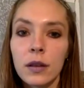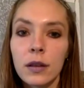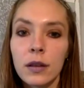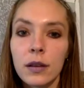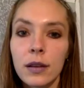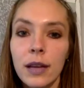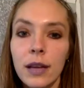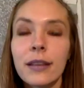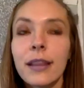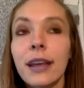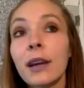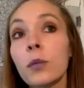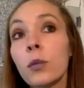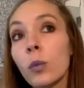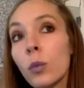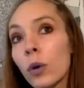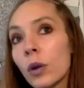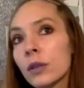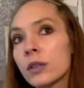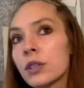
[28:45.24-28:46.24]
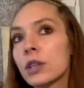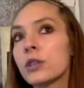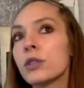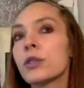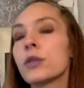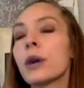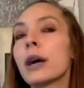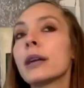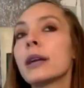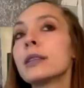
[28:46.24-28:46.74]
And then, well,
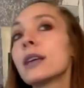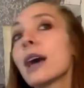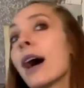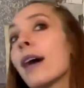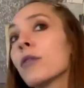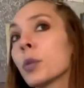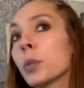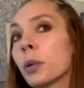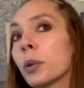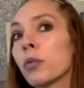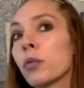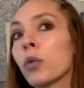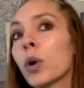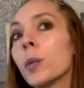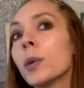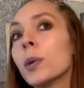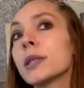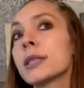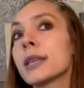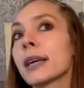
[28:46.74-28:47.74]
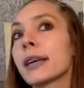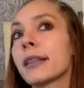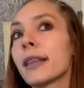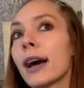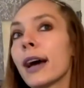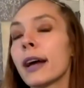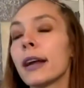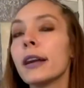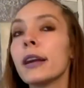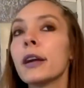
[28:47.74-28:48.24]
to have a performance like
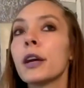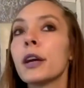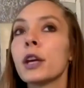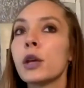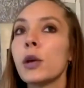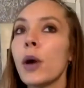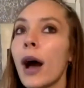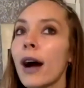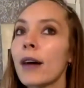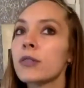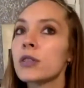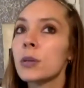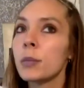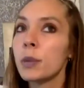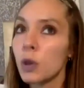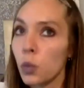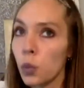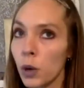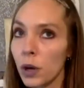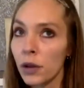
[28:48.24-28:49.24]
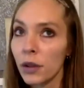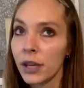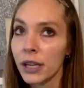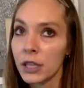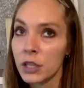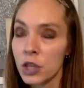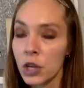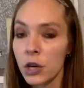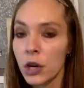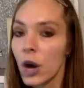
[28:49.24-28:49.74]
that, you have to be
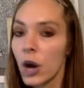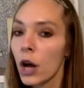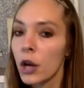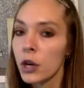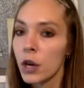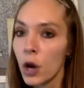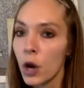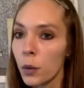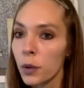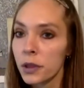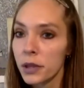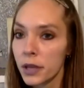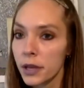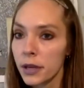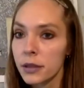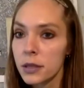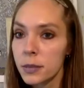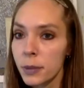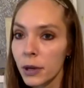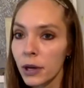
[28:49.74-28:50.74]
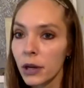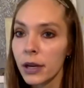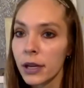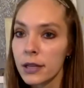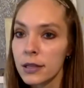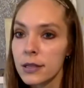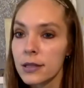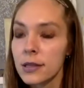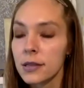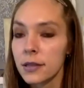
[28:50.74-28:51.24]
willing to not know what the
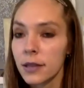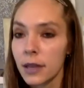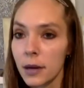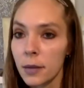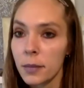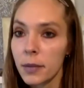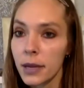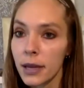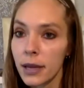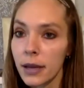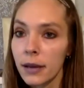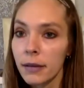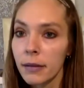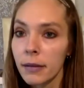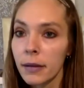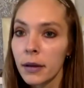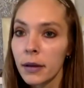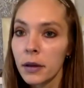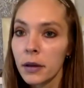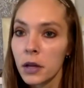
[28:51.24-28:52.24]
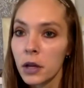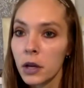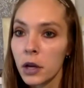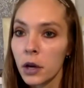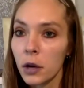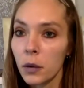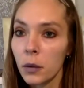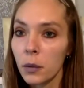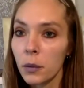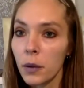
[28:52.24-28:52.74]
experience is going to be, you
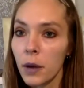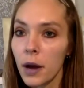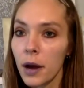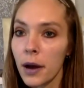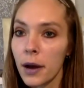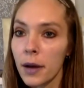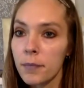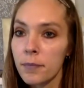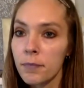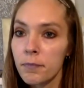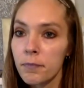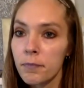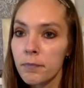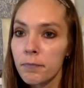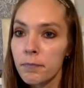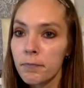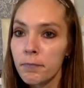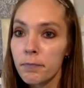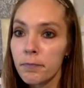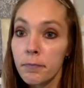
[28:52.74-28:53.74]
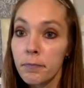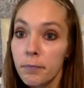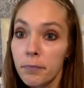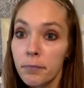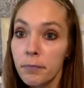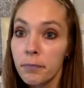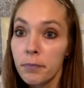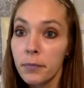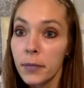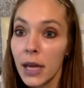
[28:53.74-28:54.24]
know,
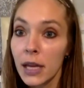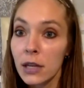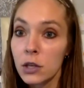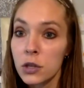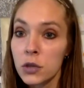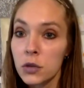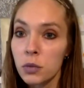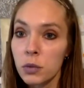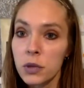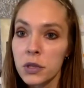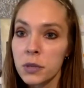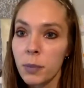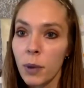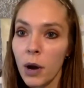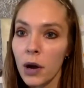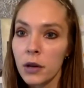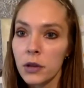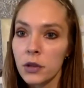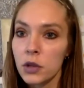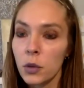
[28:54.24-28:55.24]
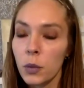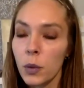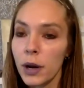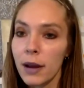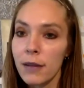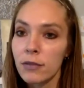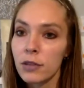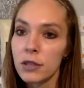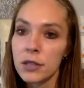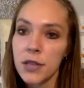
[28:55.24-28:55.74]
then just respond to
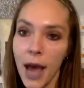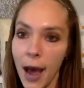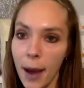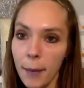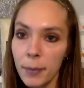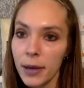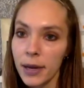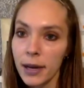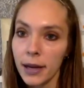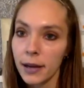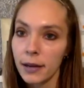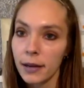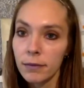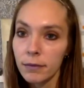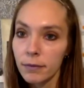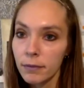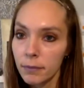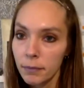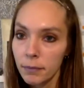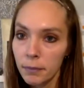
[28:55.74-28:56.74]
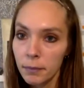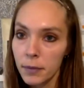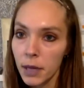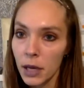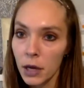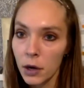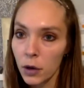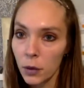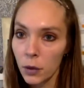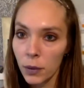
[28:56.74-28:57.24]
whatever's happening,
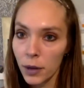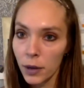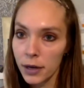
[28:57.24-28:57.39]
you know.